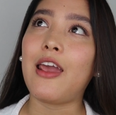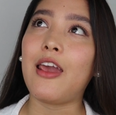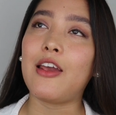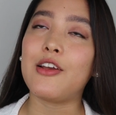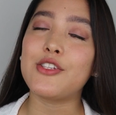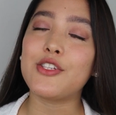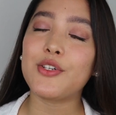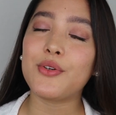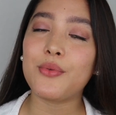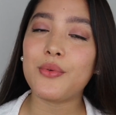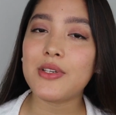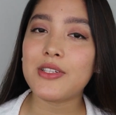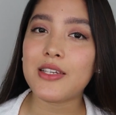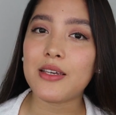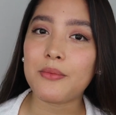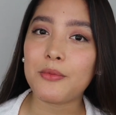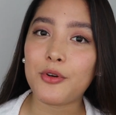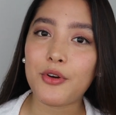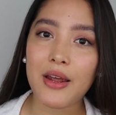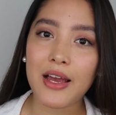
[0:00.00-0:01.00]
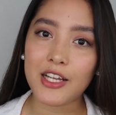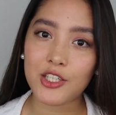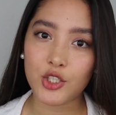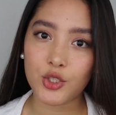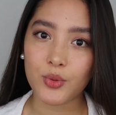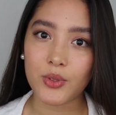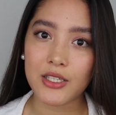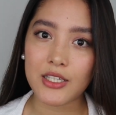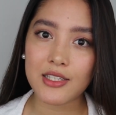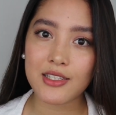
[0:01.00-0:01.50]
a tourism
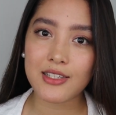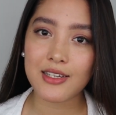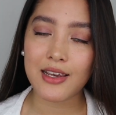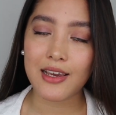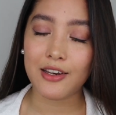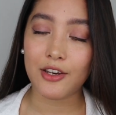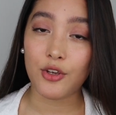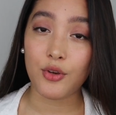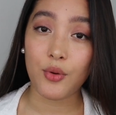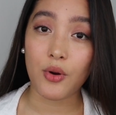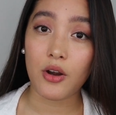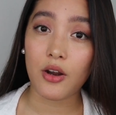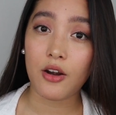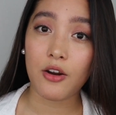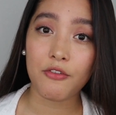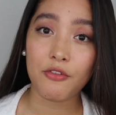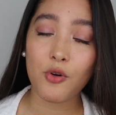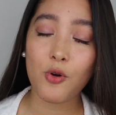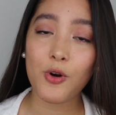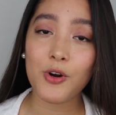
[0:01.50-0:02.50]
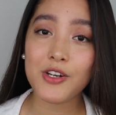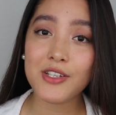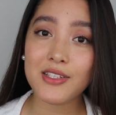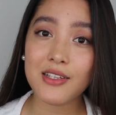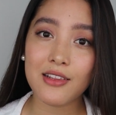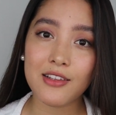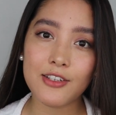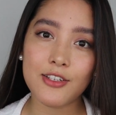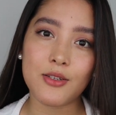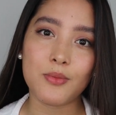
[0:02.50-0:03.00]
graduate and you are of
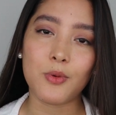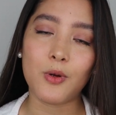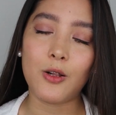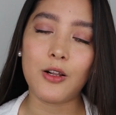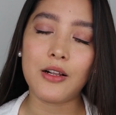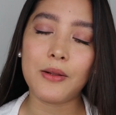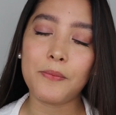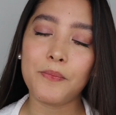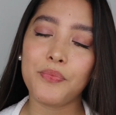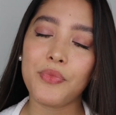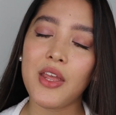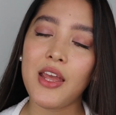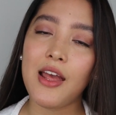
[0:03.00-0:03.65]
course eligible.